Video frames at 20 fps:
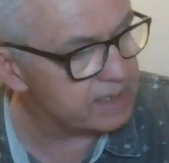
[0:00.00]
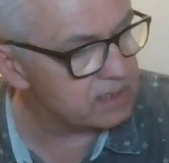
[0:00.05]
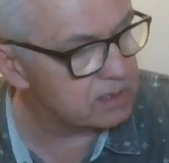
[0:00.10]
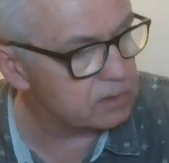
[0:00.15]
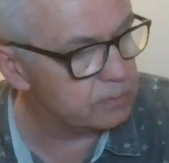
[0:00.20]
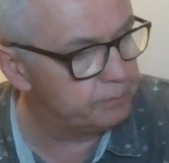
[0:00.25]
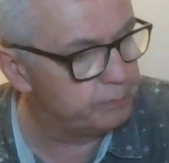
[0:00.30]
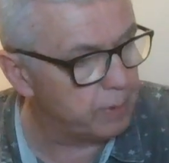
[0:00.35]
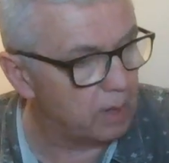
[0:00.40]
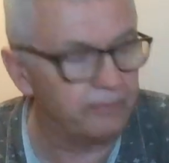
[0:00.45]

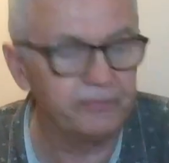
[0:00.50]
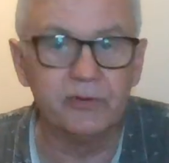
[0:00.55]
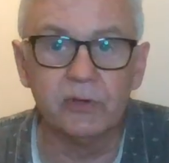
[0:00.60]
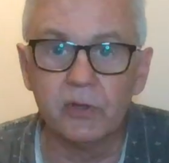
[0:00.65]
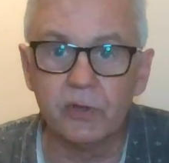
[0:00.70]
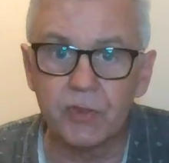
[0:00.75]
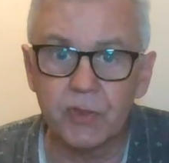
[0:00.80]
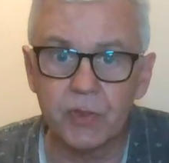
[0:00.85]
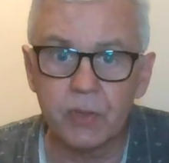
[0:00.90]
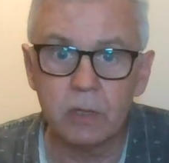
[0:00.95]

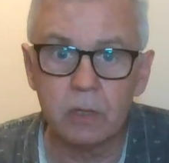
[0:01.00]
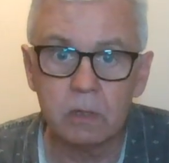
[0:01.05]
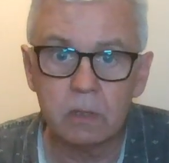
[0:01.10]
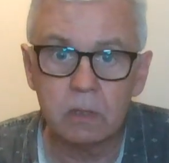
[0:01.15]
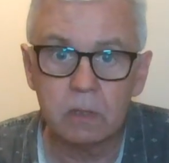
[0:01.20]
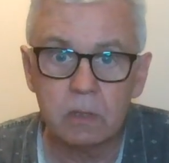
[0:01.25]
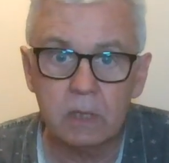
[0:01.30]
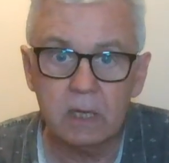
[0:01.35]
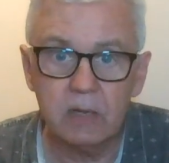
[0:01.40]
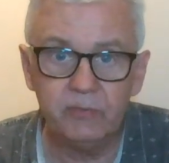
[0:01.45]
Spofforth.
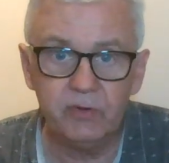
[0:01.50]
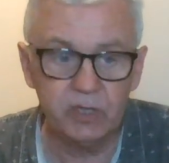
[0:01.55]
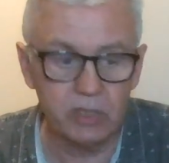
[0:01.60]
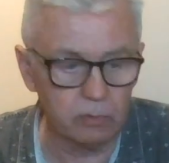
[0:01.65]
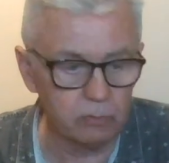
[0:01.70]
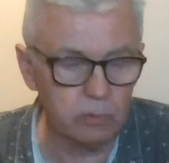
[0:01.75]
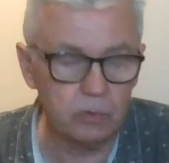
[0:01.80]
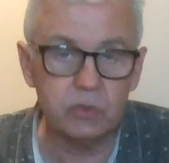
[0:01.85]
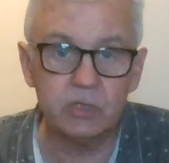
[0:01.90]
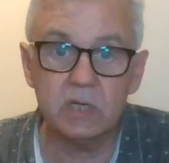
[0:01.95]
If you
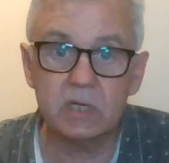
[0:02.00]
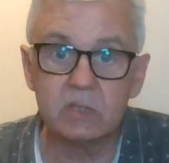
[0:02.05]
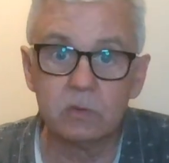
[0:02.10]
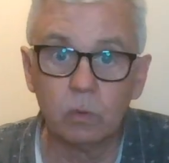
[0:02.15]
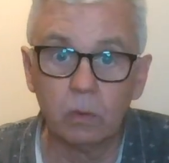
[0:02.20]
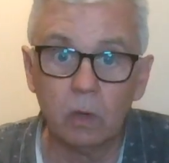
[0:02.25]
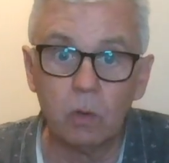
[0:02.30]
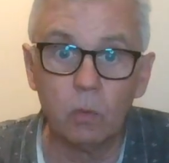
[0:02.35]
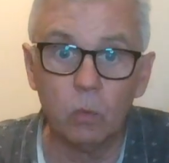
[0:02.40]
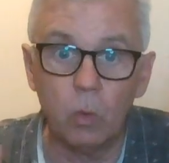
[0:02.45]
don't know who she is,
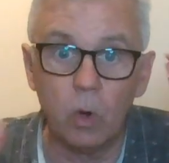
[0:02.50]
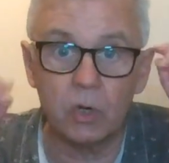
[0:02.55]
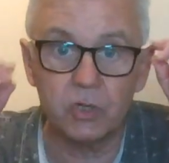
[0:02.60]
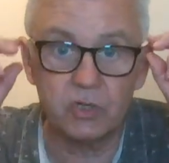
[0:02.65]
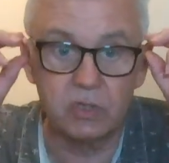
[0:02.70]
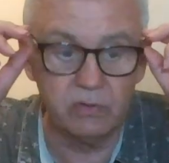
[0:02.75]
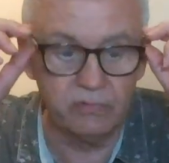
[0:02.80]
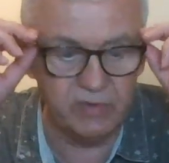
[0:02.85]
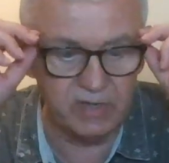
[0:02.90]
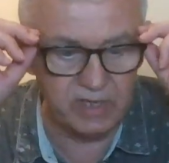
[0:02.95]
watch
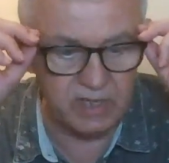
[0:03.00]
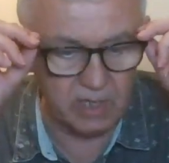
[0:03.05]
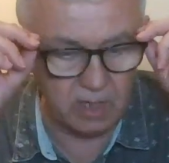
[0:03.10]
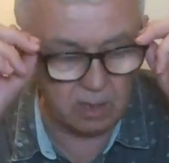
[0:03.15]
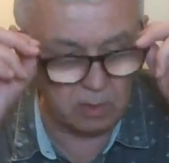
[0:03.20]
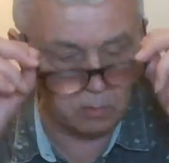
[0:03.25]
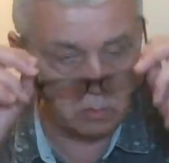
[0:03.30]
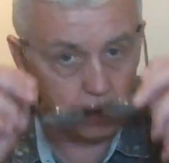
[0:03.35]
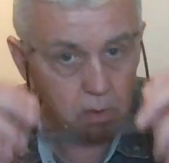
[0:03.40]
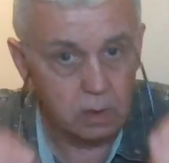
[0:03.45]
the
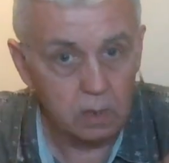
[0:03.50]
video.